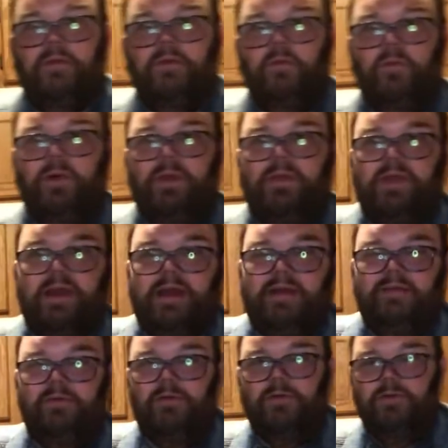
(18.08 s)
One thing I
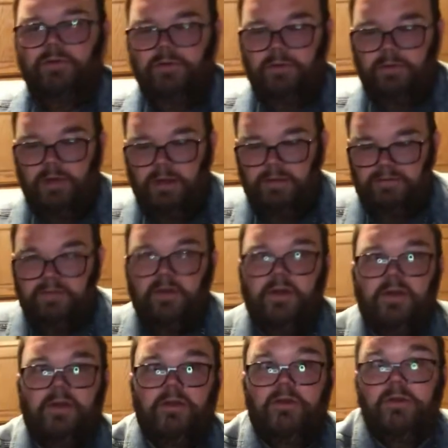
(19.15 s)
learned while I was
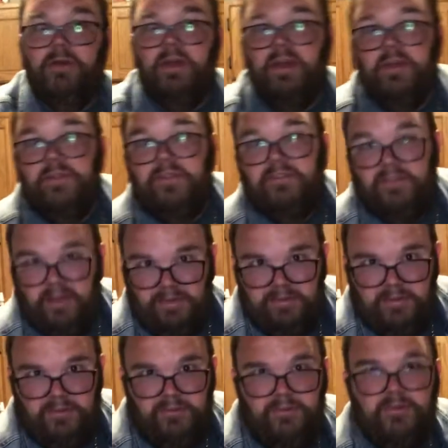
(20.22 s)
cooking the
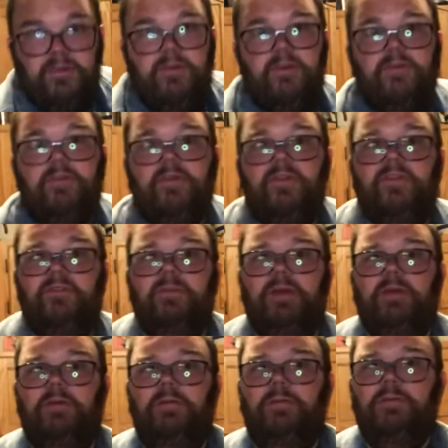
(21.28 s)
sausage for this
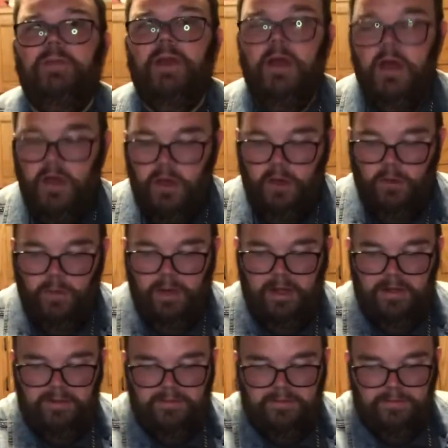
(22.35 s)
meal
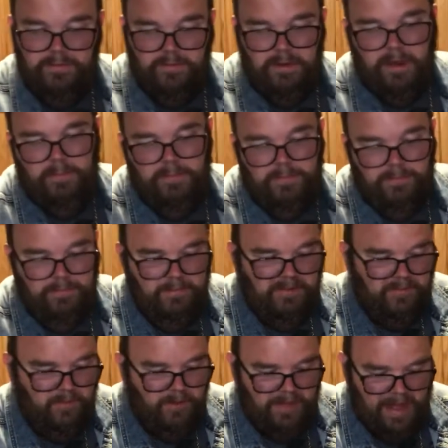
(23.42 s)
was, well,
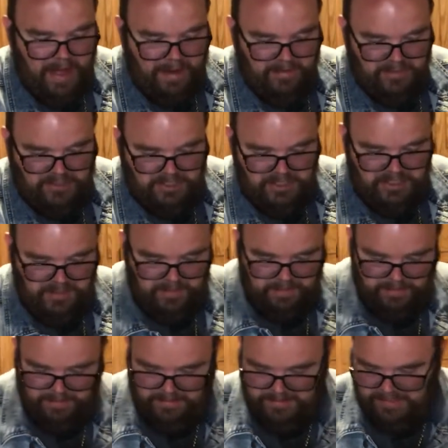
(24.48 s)
before that, just
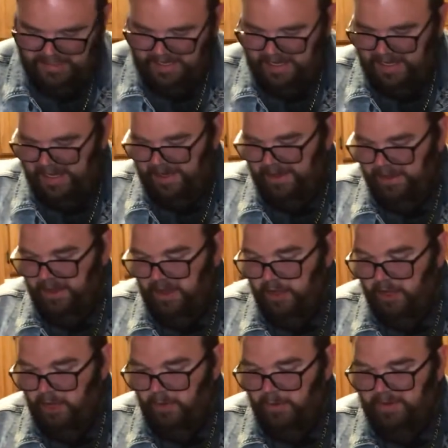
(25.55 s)
today,
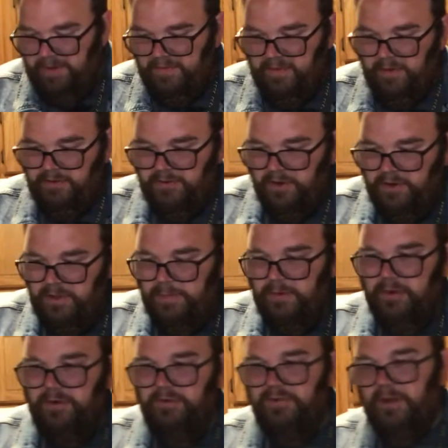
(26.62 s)
was if you turn the
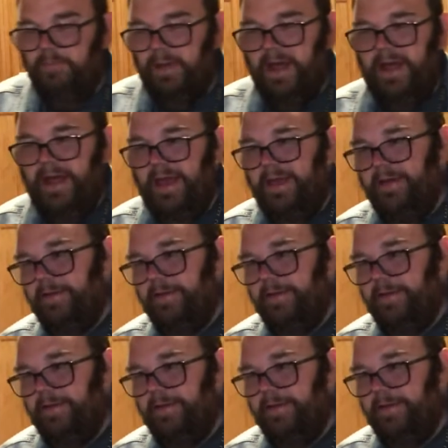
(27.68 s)
burners up high